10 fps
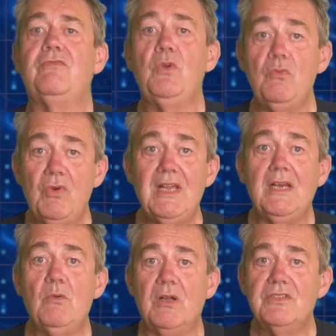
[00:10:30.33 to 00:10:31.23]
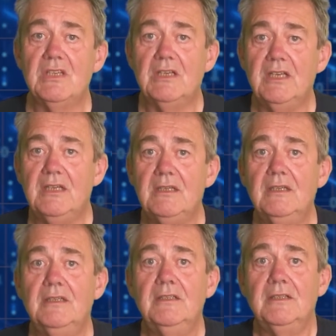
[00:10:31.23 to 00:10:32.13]
if we really want to learn
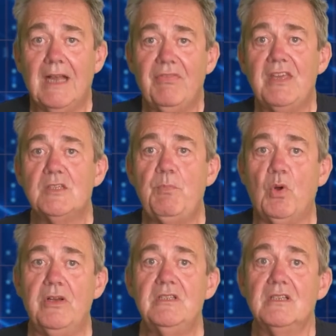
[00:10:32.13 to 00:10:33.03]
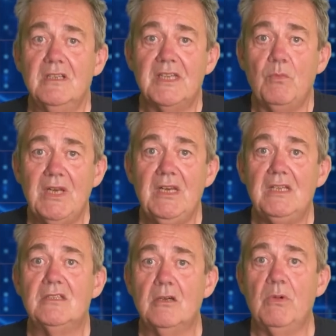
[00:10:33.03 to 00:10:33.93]
at this point, then we
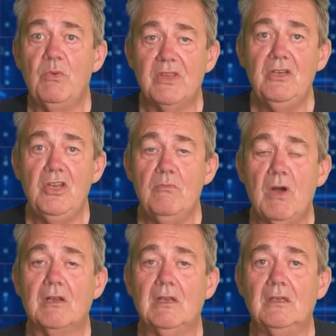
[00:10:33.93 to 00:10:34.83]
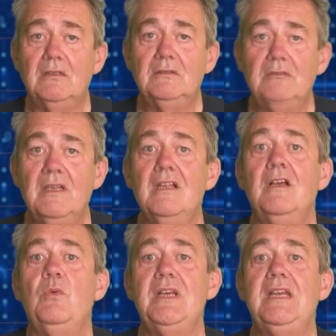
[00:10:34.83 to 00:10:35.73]
need to come up with a new model.
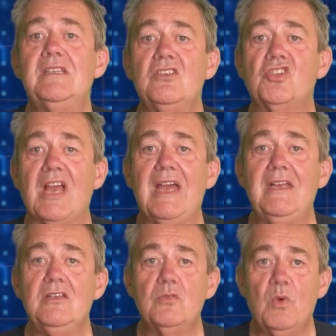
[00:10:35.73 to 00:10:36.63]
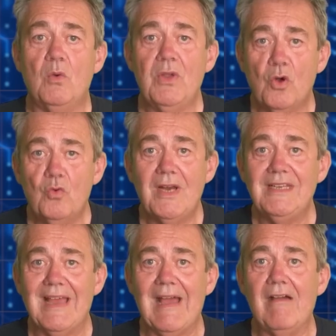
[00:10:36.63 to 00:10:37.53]
We need to change what we
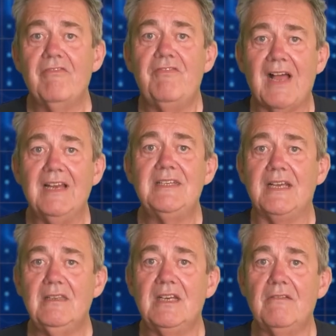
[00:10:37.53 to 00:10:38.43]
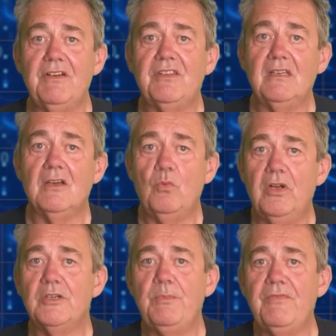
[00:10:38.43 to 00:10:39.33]
already have, validate that everything that
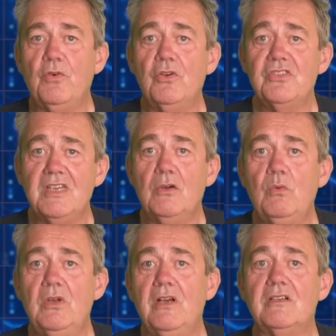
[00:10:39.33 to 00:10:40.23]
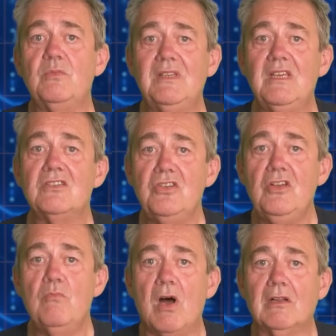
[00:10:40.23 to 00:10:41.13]
worked before still works with this
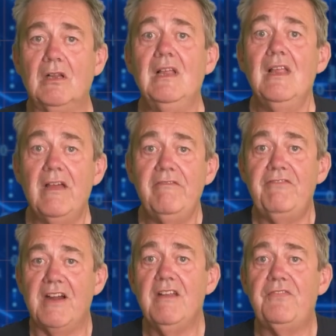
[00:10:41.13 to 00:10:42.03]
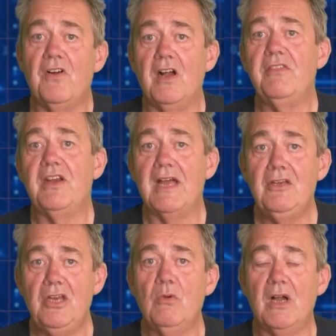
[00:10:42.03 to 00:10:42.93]
new model, and verify that our
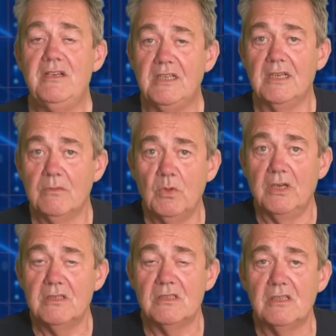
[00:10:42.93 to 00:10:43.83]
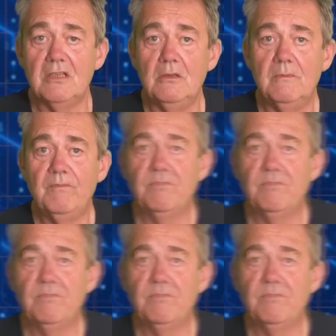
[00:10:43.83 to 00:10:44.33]
new idea works too.